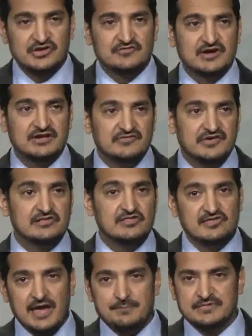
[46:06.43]
which have
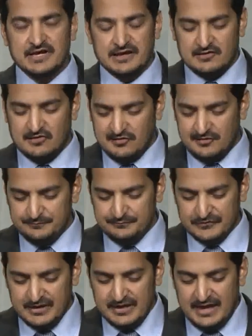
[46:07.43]
convinced skeptics,